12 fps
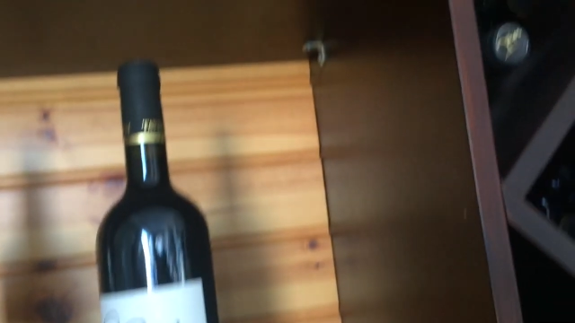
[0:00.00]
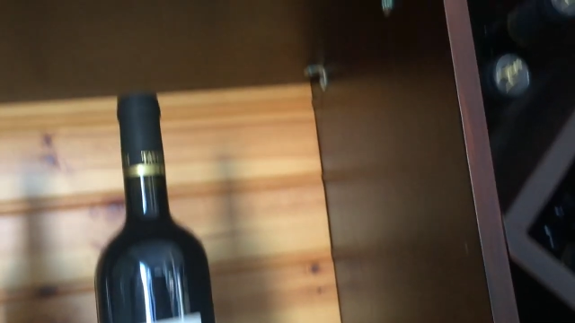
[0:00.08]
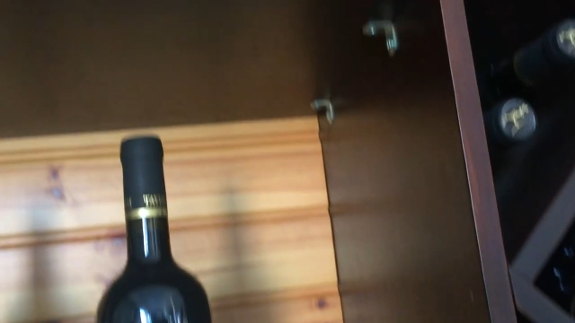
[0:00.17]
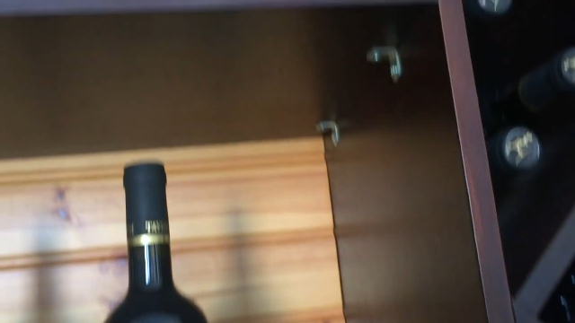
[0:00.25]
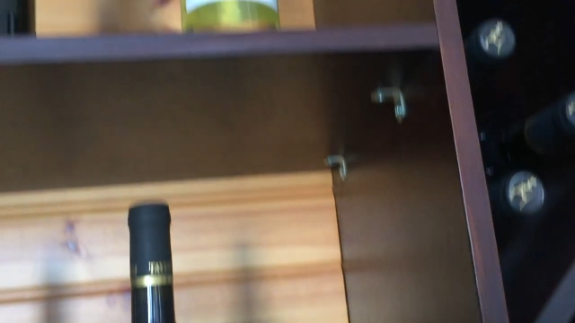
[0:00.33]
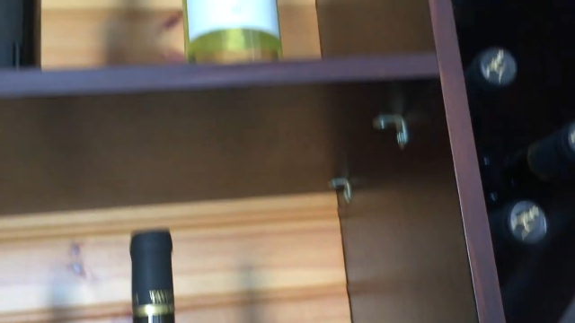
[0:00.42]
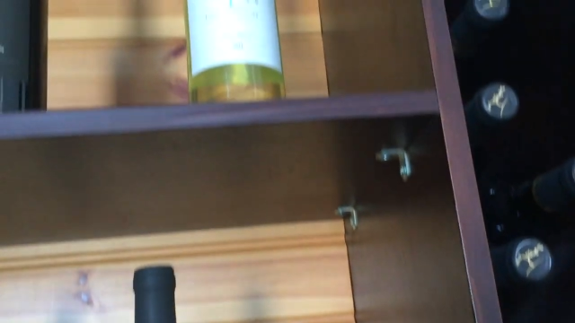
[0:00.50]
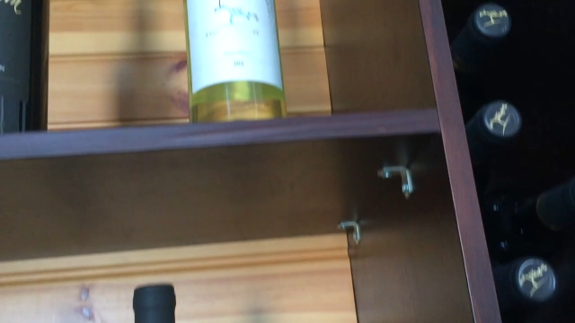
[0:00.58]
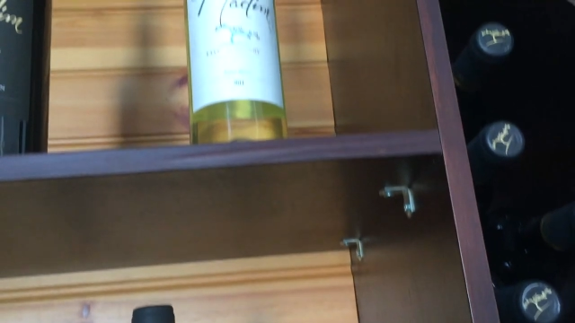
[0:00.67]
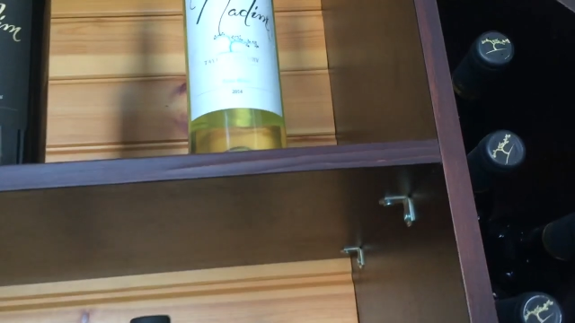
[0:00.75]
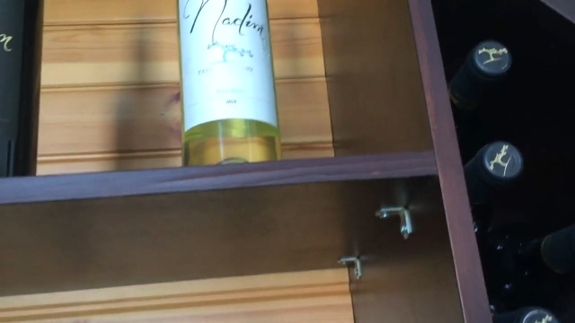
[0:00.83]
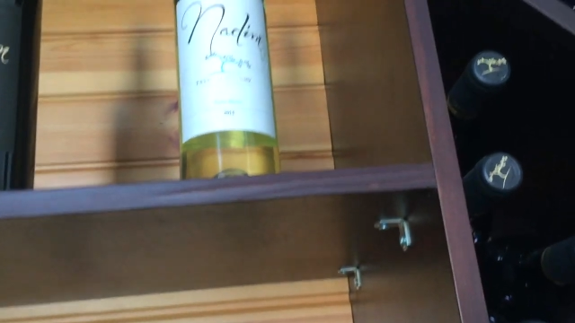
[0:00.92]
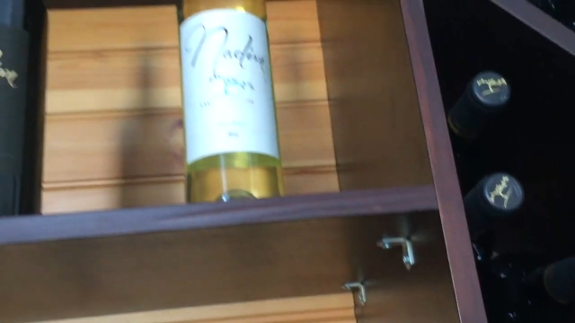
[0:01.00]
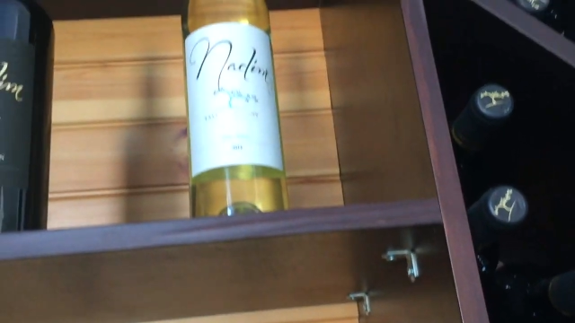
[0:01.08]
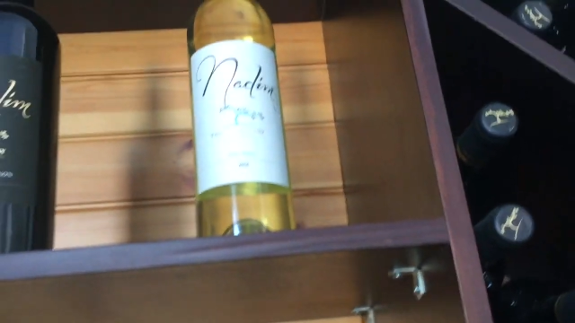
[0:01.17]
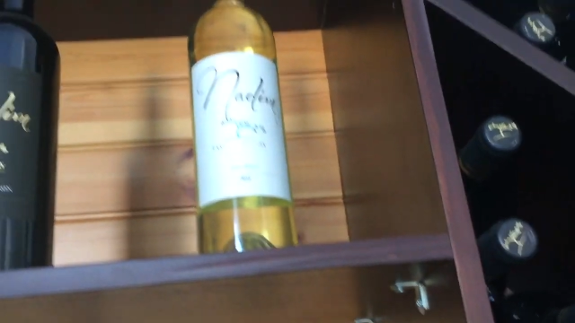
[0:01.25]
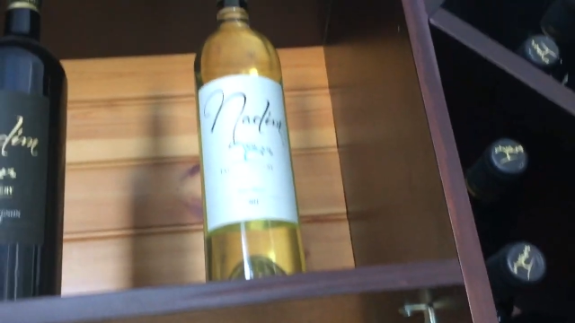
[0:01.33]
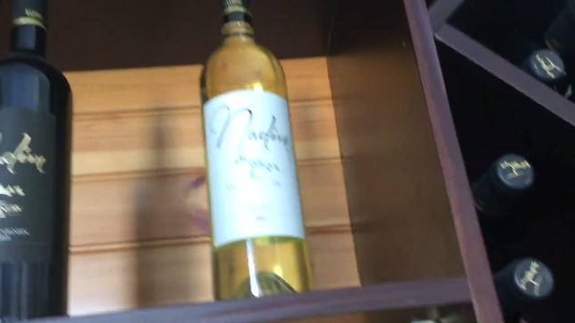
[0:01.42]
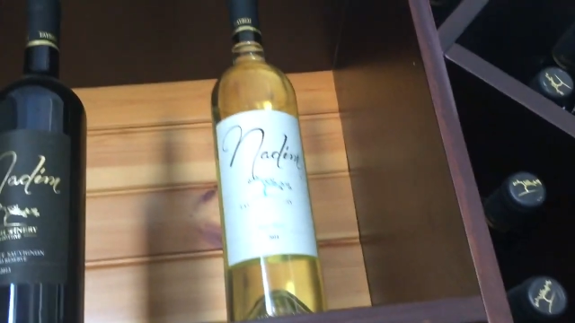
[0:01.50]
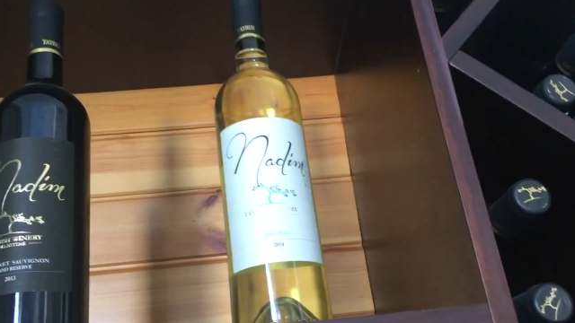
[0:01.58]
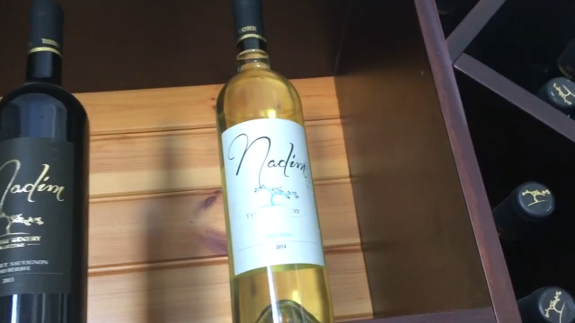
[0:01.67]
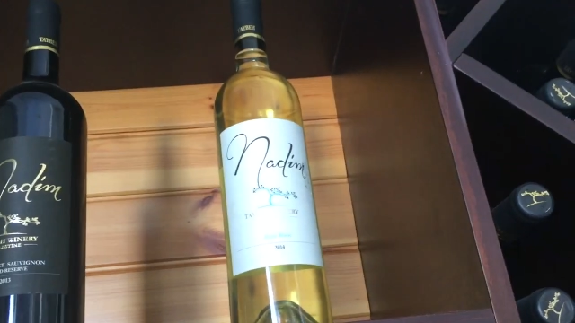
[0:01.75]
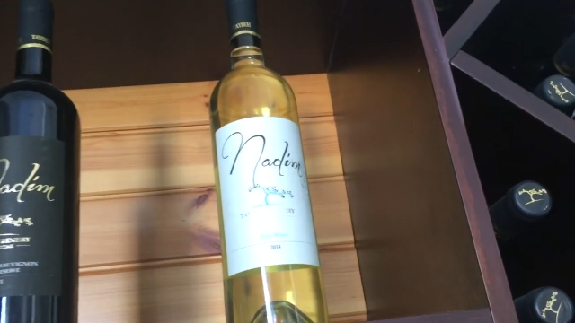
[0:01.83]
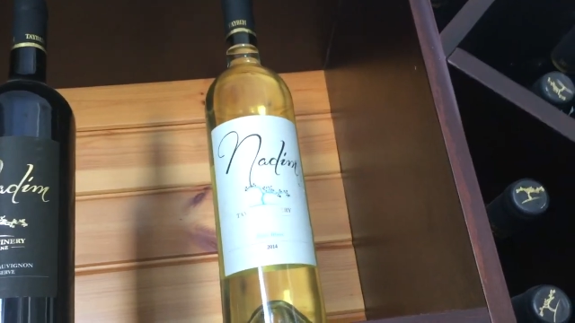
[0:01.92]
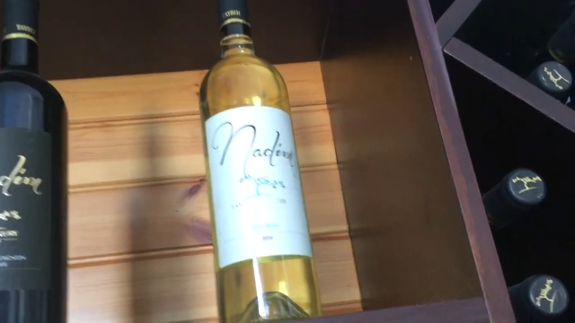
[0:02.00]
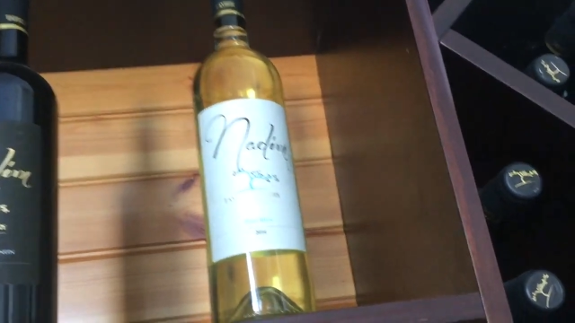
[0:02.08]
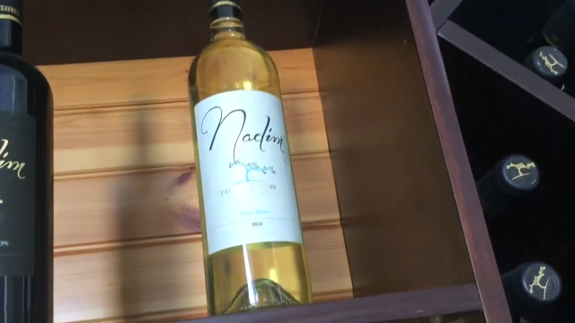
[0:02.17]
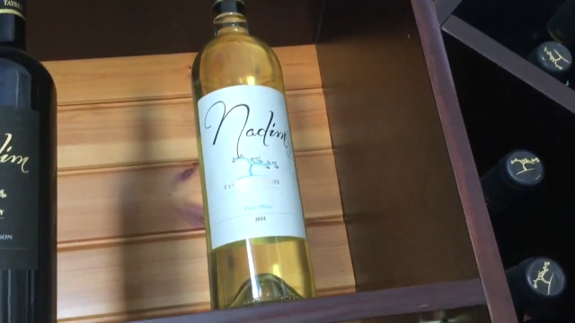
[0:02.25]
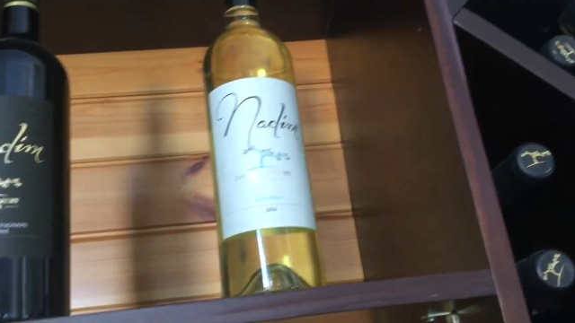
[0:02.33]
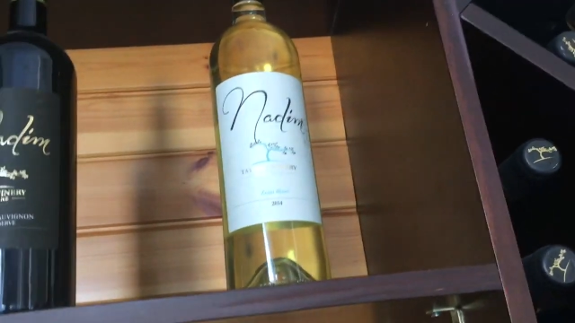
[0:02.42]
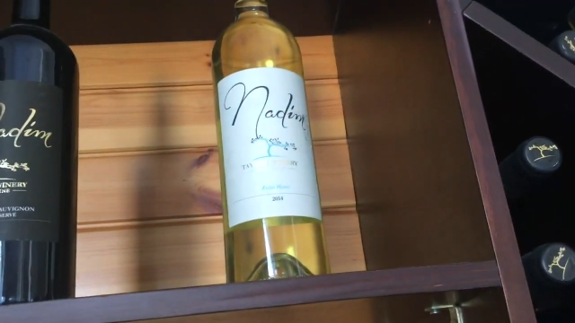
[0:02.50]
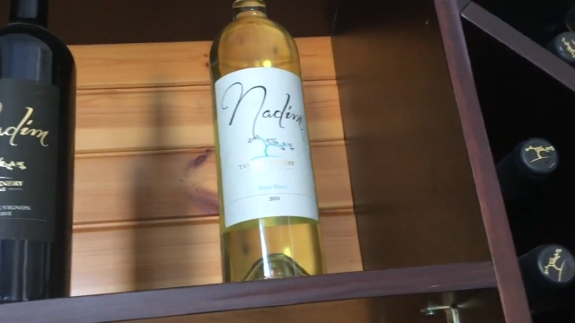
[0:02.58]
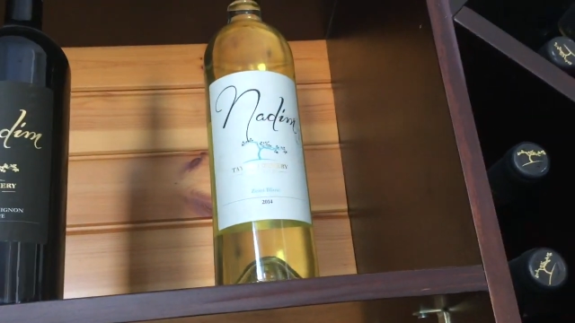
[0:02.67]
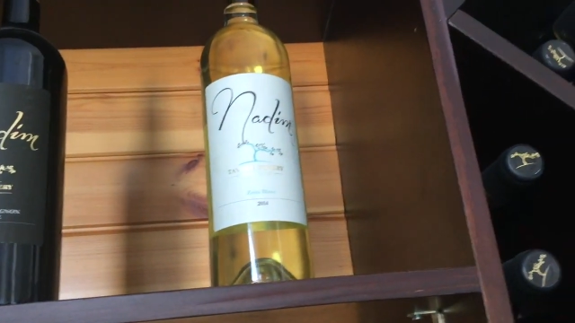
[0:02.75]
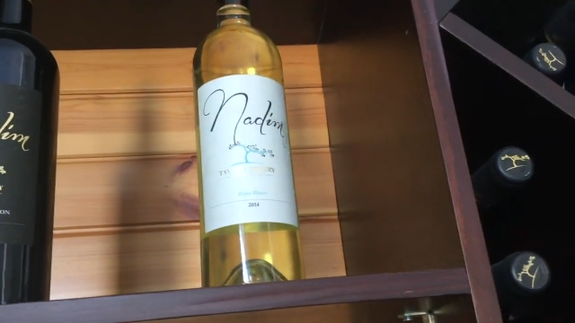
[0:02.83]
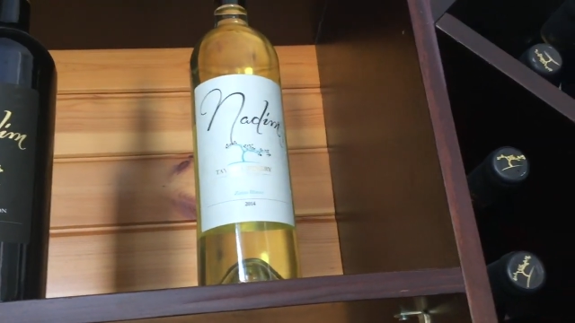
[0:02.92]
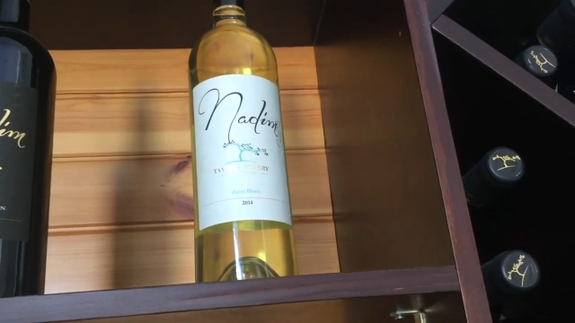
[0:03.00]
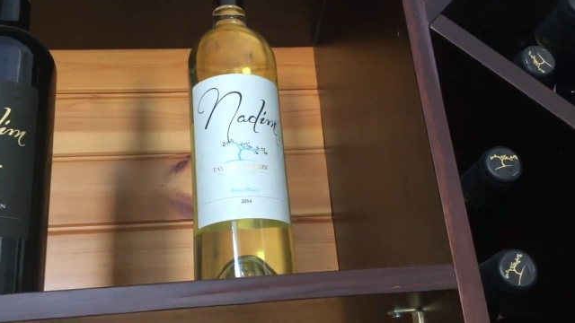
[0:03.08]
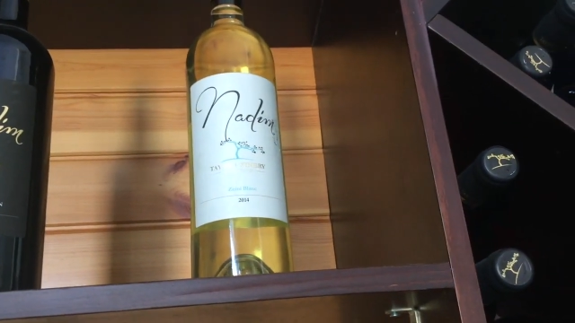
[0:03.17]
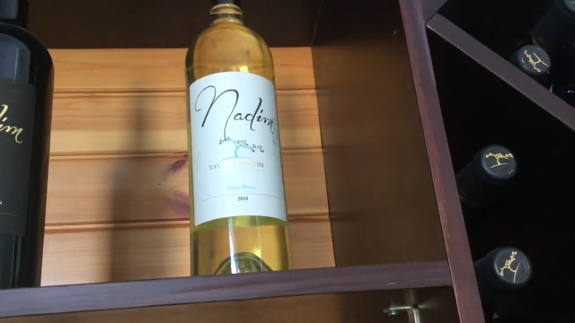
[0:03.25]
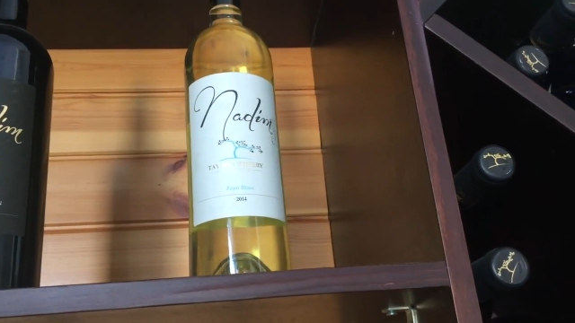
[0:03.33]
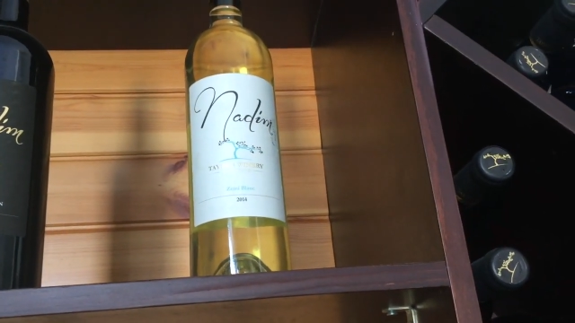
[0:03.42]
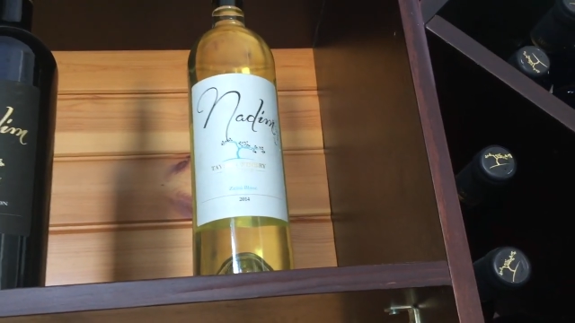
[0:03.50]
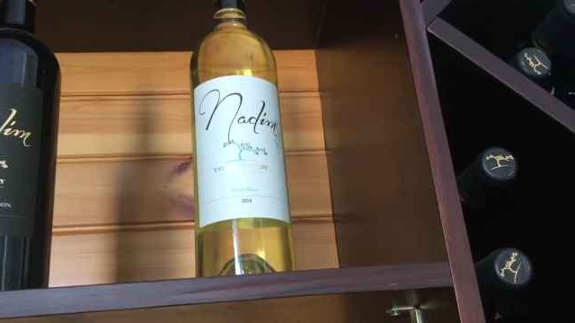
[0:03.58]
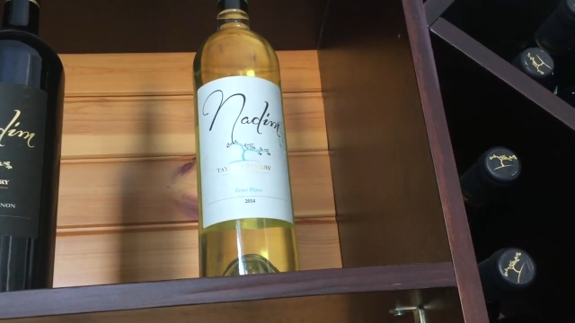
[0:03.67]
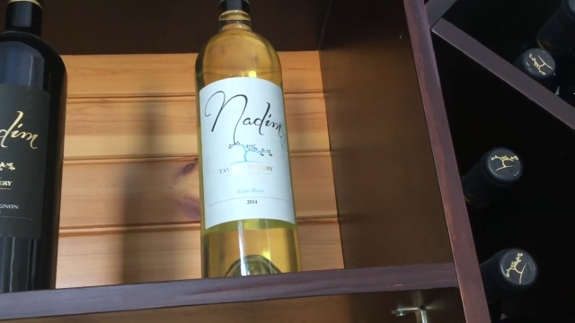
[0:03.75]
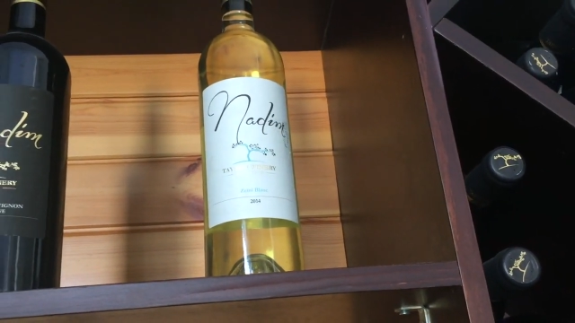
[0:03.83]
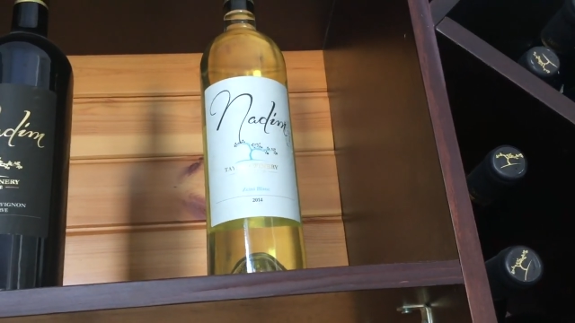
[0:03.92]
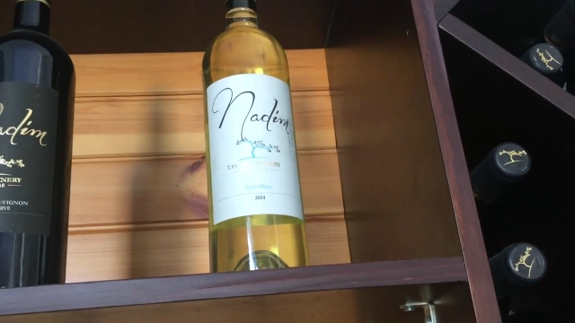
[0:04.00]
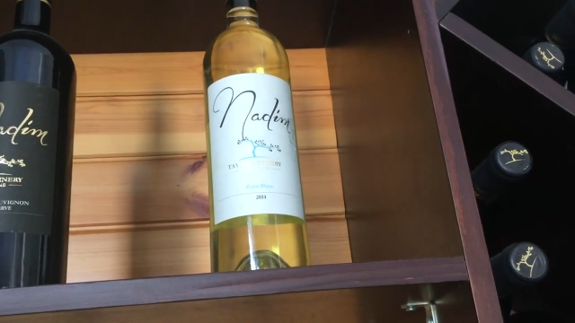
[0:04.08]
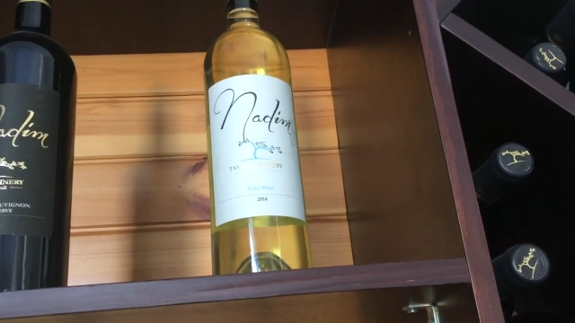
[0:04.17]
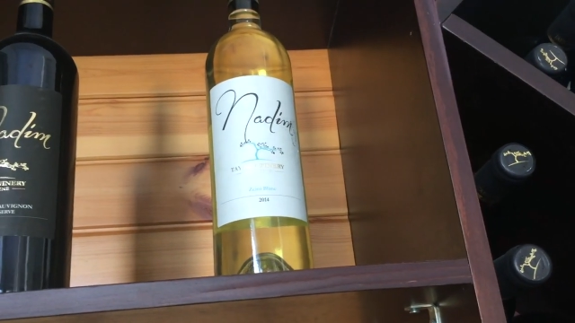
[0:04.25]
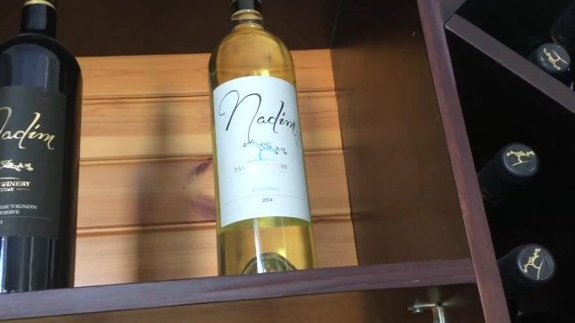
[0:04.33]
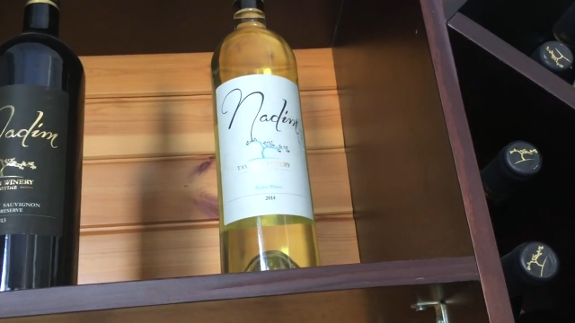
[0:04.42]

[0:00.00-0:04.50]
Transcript: (no speaker visible)